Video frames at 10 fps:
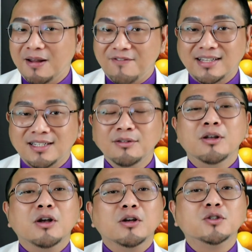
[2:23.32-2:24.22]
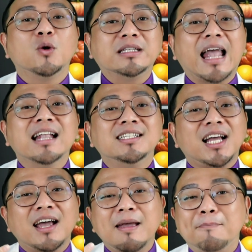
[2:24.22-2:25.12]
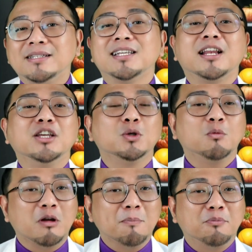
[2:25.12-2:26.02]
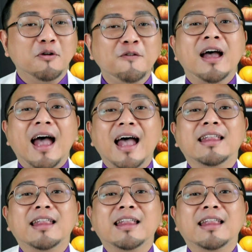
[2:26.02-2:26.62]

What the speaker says: of the blood vessel, so the entire blood circulation will improve